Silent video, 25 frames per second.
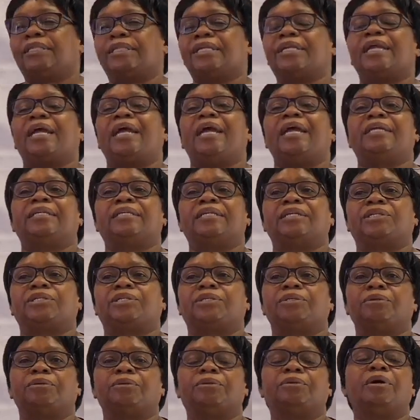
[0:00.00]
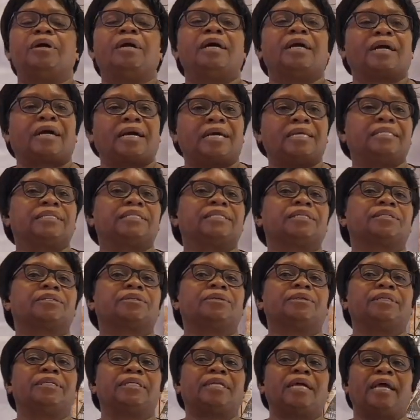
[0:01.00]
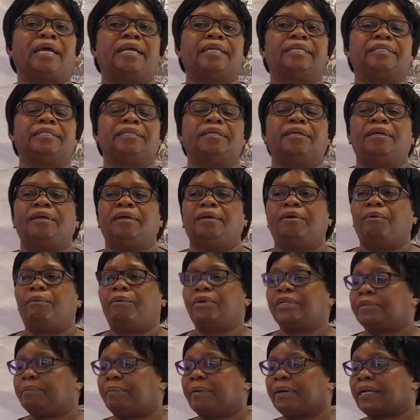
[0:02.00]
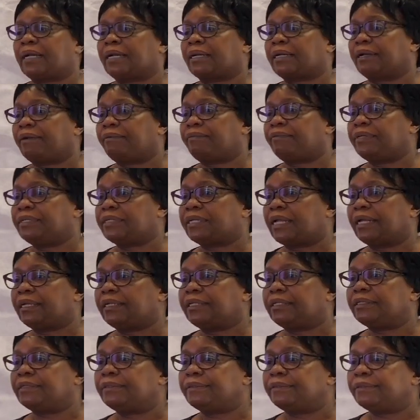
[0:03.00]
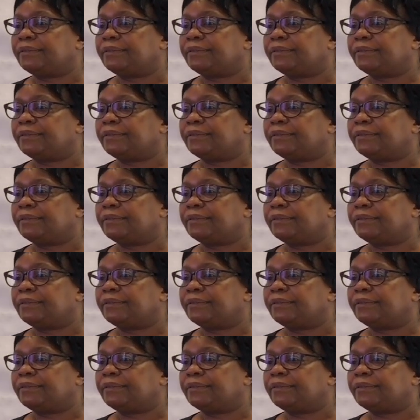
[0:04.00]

382 Councils on Diet, which paragraph is that?